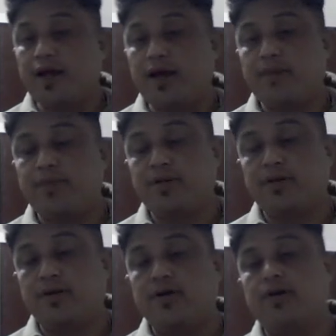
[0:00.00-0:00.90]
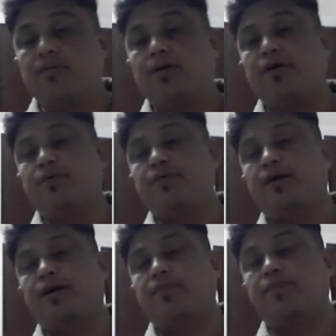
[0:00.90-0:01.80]
happen. How learning will
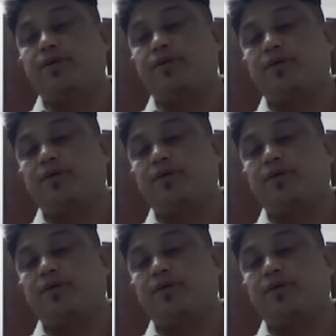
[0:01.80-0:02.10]
happen.